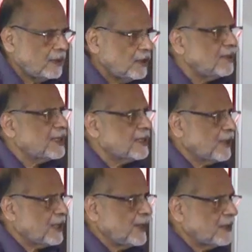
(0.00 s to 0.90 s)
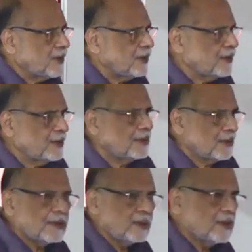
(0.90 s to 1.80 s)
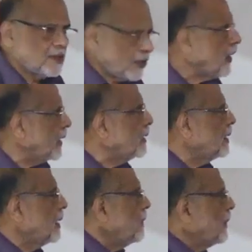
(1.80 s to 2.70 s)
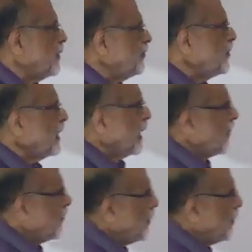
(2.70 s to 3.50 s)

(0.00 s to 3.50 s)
Whom does the water belong to? Soil. But if you keep a